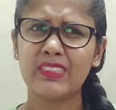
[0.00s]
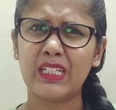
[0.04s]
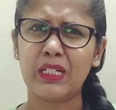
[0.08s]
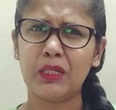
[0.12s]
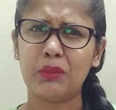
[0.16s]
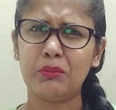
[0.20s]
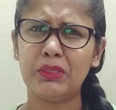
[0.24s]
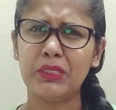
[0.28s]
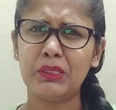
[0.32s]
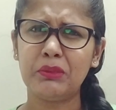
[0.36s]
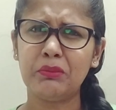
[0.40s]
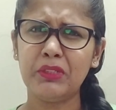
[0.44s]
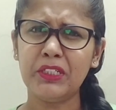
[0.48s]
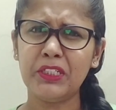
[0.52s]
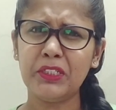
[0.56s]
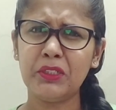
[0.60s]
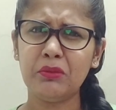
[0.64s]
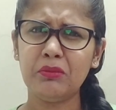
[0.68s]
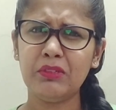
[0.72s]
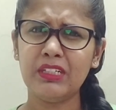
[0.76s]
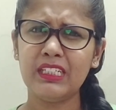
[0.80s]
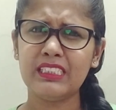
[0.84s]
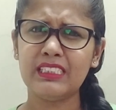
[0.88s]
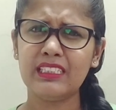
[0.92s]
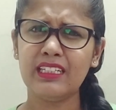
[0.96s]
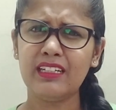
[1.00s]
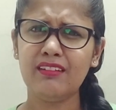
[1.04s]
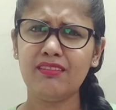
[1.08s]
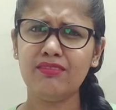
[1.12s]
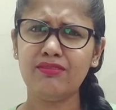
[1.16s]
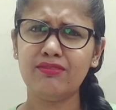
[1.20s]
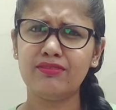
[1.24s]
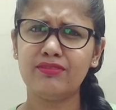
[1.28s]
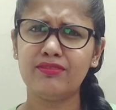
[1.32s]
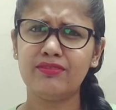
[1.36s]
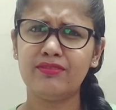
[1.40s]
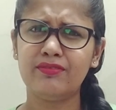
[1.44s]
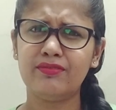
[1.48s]
commitment to
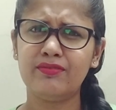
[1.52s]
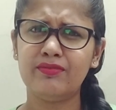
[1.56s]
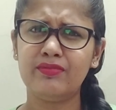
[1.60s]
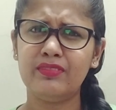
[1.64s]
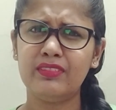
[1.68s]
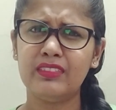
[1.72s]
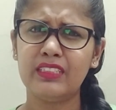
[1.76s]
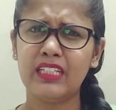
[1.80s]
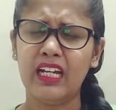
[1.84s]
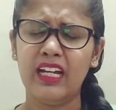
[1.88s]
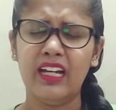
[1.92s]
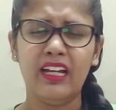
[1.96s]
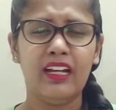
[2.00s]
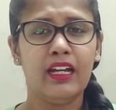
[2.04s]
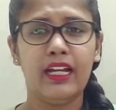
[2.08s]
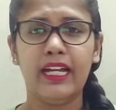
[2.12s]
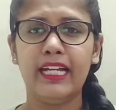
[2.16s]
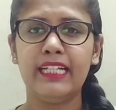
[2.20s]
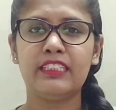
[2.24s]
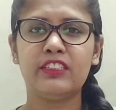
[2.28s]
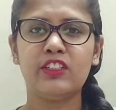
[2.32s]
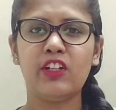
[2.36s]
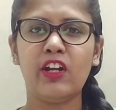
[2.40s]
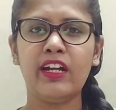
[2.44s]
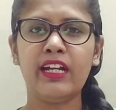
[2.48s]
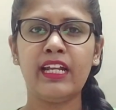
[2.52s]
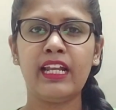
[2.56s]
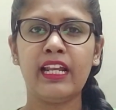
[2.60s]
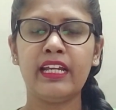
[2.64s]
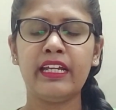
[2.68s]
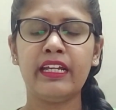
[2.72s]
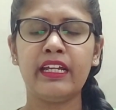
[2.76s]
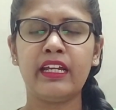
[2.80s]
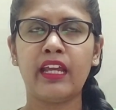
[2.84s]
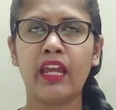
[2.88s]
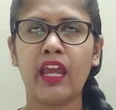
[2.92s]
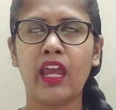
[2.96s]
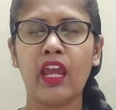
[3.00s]
myself. It's not
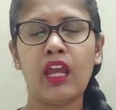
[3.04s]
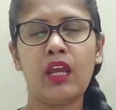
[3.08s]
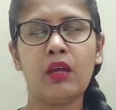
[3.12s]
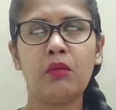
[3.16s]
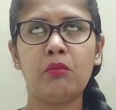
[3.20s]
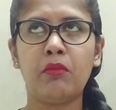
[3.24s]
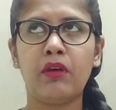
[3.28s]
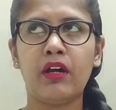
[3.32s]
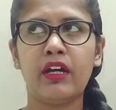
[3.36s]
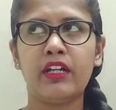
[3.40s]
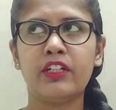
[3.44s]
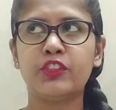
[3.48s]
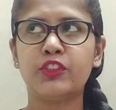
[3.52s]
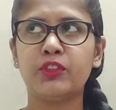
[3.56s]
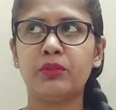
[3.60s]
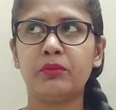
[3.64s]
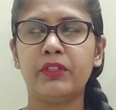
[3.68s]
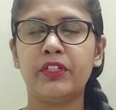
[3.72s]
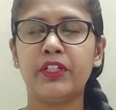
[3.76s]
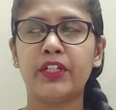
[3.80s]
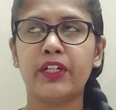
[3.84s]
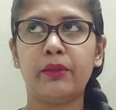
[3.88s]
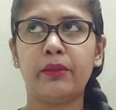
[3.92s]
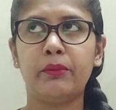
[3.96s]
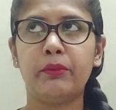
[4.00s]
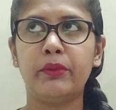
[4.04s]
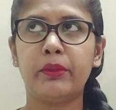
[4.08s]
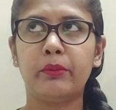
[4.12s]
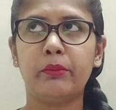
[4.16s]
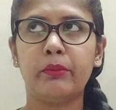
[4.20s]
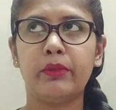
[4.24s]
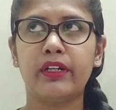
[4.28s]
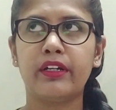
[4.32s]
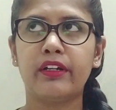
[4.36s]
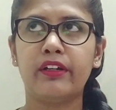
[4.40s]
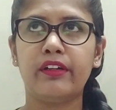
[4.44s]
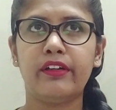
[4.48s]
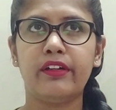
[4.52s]
like ek baar jo maine
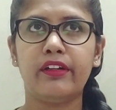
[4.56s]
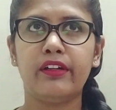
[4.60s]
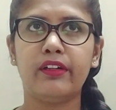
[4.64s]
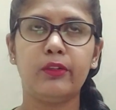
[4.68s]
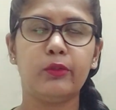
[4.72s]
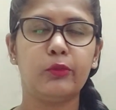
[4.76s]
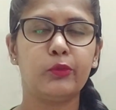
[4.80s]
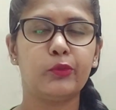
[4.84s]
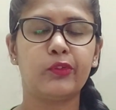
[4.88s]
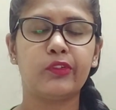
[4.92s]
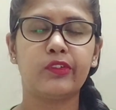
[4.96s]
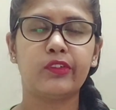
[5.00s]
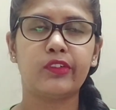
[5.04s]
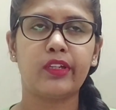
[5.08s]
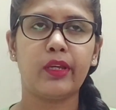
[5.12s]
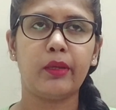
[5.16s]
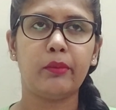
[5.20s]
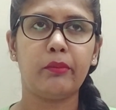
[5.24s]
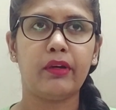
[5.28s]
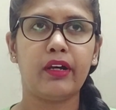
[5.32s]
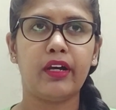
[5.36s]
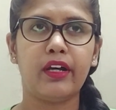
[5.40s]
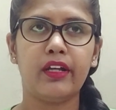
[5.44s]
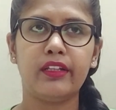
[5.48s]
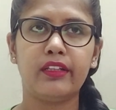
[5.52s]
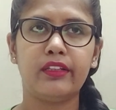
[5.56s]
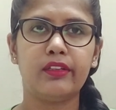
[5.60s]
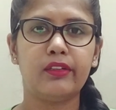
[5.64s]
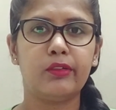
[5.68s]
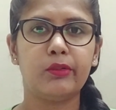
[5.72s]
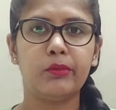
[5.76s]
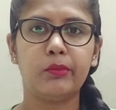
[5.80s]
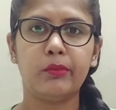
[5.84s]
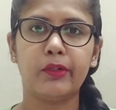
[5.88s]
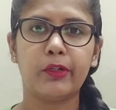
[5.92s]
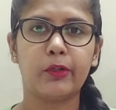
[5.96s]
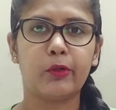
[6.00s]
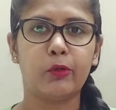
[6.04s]
commitment kar li uske baad
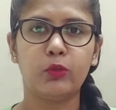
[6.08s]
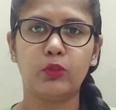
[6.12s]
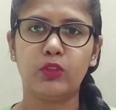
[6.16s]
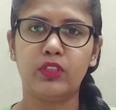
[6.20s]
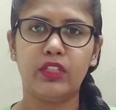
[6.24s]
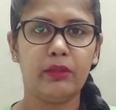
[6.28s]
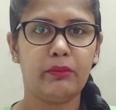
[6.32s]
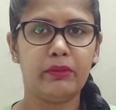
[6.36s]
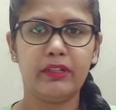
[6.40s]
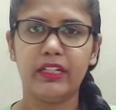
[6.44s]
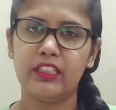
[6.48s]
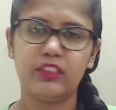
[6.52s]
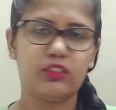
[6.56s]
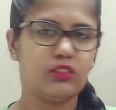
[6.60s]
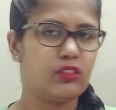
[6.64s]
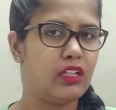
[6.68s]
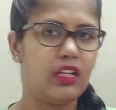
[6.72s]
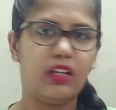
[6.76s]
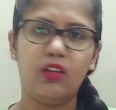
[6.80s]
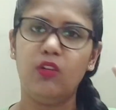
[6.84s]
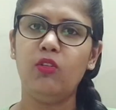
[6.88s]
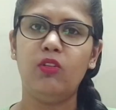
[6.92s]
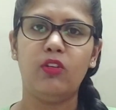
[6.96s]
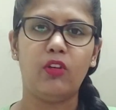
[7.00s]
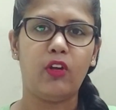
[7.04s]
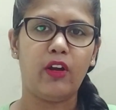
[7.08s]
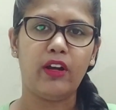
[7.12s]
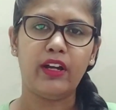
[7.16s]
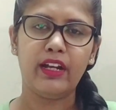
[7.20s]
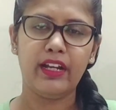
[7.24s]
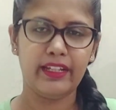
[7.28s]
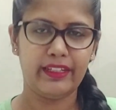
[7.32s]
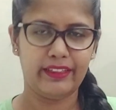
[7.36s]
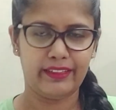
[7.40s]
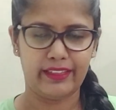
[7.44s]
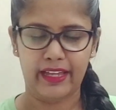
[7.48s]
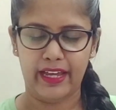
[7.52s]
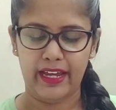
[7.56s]
to main khud ki bhi nahi sota. No, not
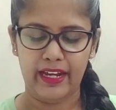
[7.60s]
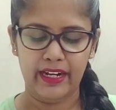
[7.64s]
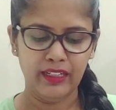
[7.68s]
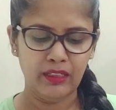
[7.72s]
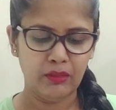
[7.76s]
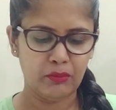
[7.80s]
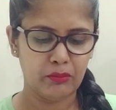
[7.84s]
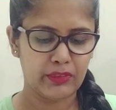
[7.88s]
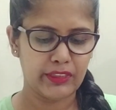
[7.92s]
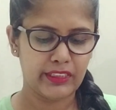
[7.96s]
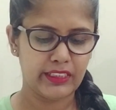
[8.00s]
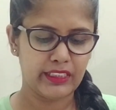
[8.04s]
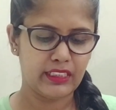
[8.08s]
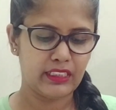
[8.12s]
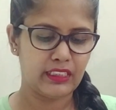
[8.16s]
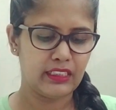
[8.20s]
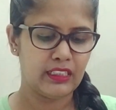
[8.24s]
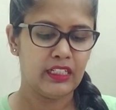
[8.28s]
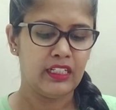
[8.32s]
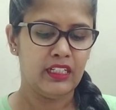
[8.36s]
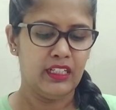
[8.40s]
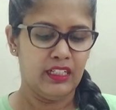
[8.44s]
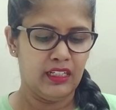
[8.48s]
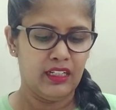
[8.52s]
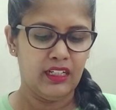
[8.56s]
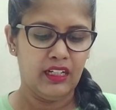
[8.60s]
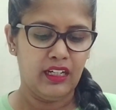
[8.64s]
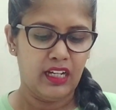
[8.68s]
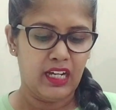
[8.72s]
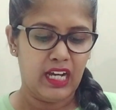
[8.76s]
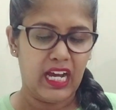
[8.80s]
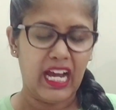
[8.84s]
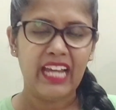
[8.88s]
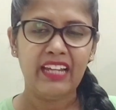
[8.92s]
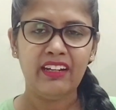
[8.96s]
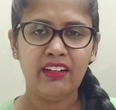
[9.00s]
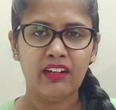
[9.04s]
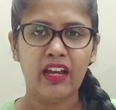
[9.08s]
like that, but
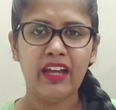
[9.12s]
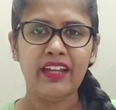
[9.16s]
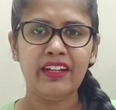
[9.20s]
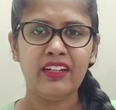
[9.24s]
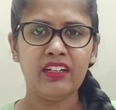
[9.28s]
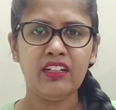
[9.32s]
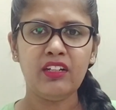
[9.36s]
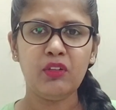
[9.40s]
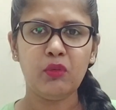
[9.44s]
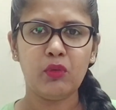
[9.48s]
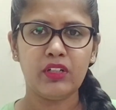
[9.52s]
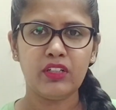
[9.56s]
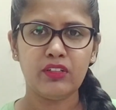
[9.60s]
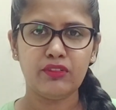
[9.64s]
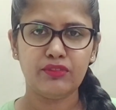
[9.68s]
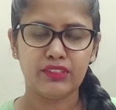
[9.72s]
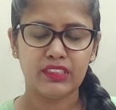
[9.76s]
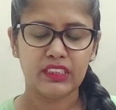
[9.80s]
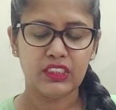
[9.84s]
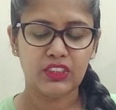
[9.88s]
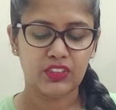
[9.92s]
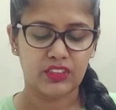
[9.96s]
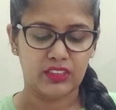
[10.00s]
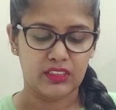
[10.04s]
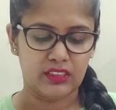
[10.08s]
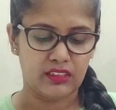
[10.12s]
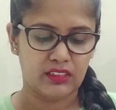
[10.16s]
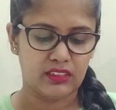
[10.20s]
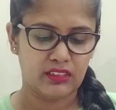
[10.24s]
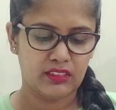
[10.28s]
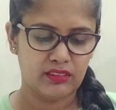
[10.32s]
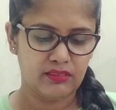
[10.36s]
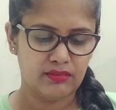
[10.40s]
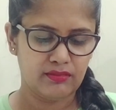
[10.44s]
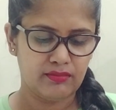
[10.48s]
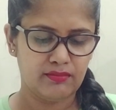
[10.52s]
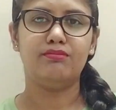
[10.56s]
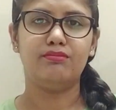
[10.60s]
I, I really want to finish
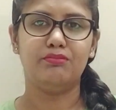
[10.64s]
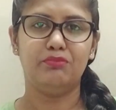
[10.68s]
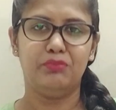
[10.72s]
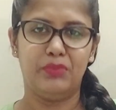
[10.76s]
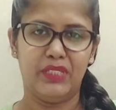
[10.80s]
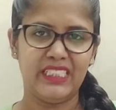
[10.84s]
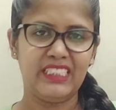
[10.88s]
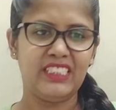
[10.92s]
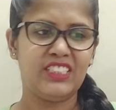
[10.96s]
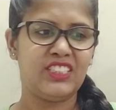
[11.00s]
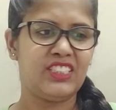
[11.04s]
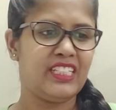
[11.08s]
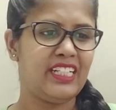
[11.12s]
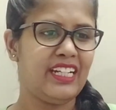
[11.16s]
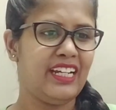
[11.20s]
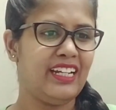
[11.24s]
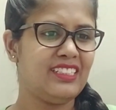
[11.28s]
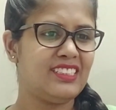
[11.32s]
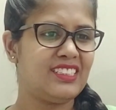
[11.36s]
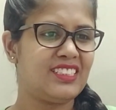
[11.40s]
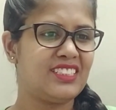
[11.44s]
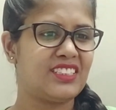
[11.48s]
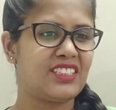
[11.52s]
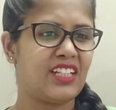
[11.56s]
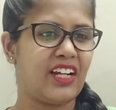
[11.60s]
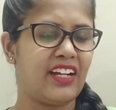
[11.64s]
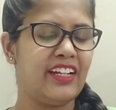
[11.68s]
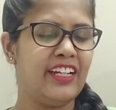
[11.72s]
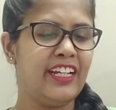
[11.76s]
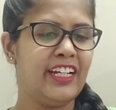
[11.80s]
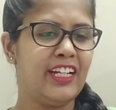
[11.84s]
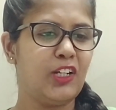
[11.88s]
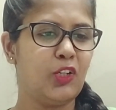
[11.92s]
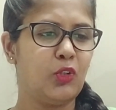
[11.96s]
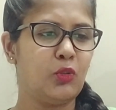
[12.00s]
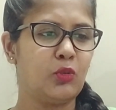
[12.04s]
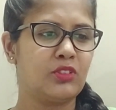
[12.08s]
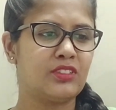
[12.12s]
this. But she had
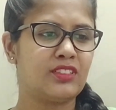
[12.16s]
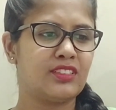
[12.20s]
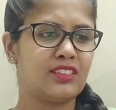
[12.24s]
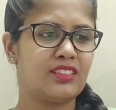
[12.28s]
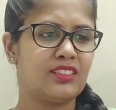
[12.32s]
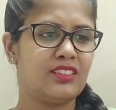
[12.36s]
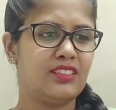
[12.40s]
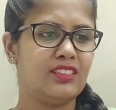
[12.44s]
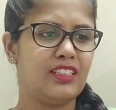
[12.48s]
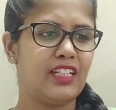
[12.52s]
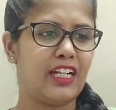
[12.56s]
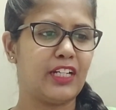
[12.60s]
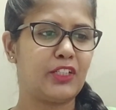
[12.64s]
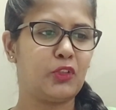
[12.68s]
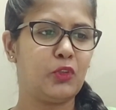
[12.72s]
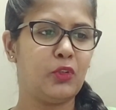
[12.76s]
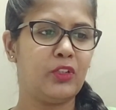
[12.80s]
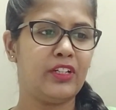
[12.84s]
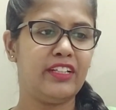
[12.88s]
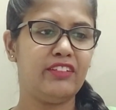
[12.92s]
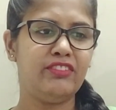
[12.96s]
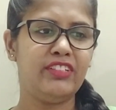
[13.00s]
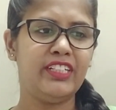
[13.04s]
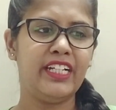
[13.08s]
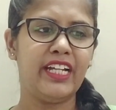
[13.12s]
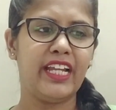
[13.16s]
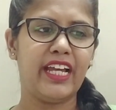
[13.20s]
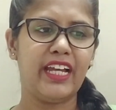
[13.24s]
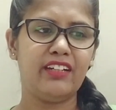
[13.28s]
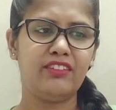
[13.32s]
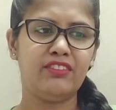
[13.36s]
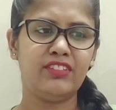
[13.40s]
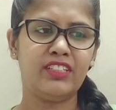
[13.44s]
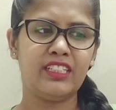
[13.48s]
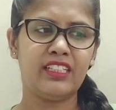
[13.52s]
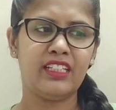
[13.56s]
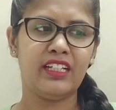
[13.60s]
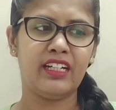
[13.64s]
stunning looks that could even
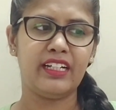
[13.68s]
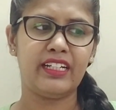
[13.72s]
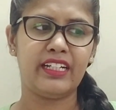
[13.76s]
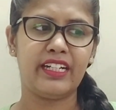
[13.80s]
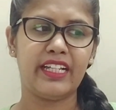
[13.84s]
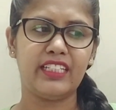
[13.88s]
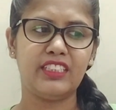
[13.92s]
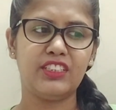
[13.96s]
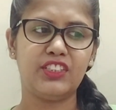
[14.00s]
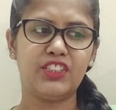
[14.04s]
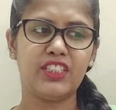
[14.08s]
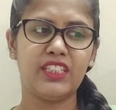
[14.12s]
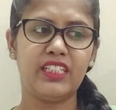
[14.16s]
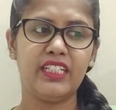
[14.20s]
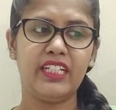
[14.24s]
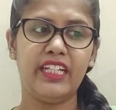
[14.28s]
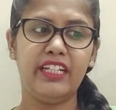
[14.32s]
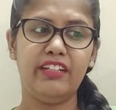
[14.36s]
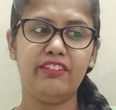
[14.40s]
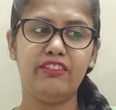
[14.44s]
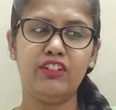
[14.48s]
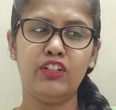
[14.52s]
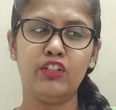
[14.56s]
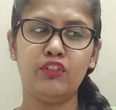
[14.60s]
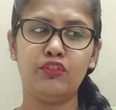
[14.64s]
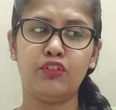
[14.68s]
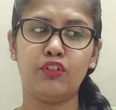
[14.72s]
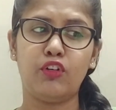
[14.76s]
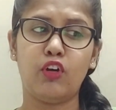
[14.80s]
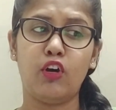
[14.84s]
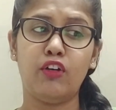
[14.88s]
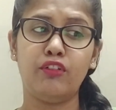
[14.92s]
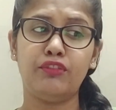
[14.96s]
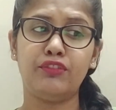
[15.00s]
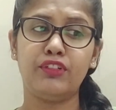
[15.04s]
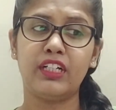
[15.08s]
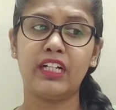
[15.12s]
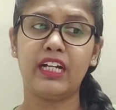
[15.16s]
divert the attention even if
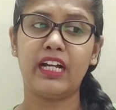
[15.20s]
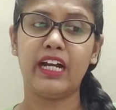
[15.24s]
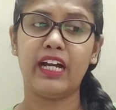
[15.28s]
of a